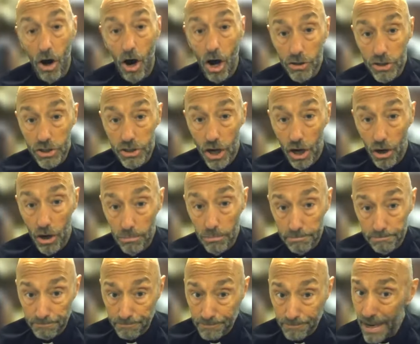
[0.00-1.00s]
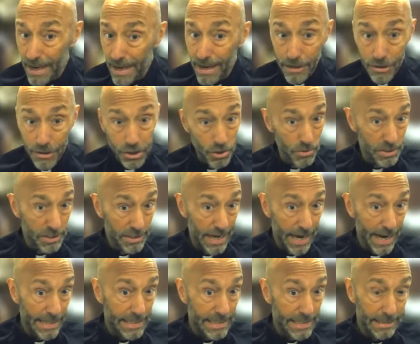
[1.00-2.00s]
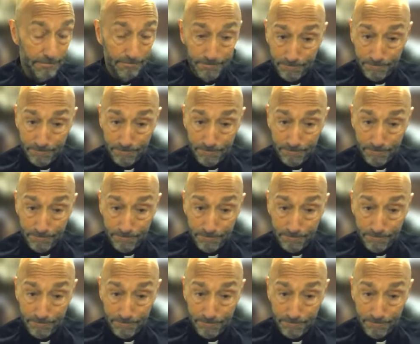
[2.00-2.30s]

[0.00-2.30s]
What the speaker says: Also, two saints